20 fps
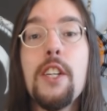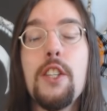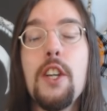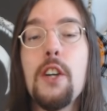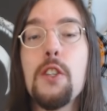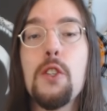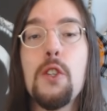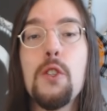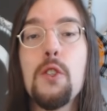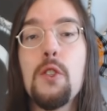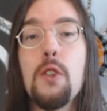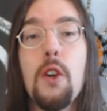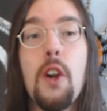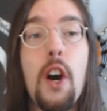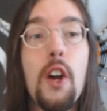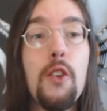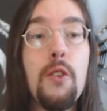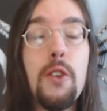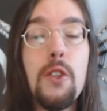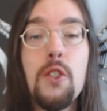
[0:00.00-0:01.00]
dozens or
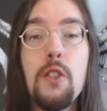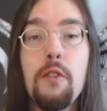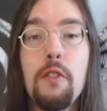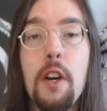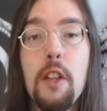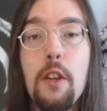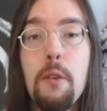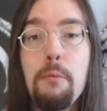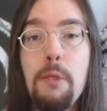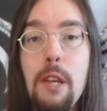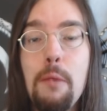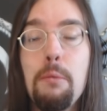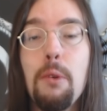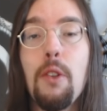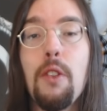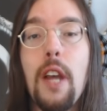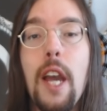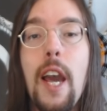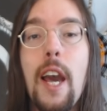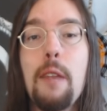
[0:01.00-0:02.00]
hundreds of other
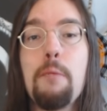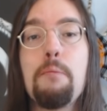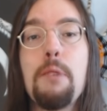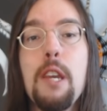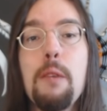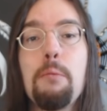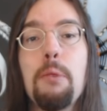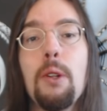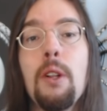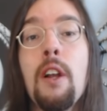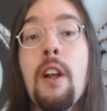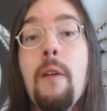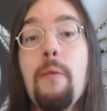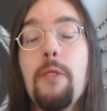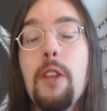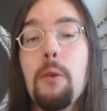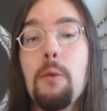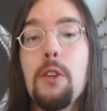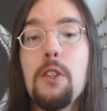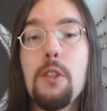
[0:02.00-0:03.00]
people that had people
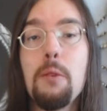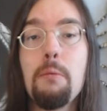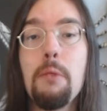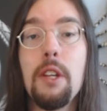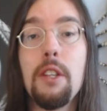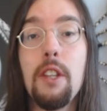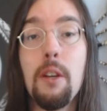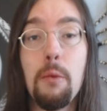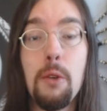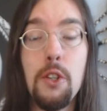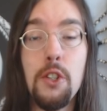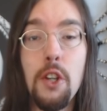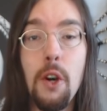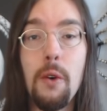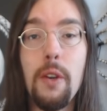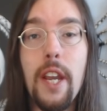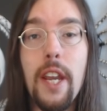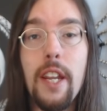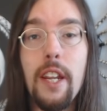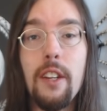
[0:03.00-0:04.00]
that were that were
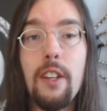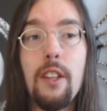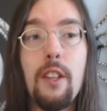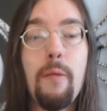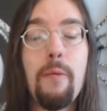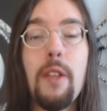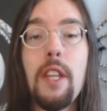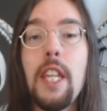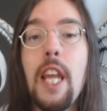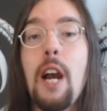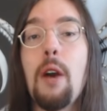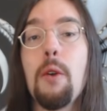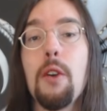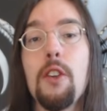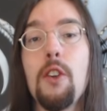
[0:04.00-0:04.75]
donating to them that now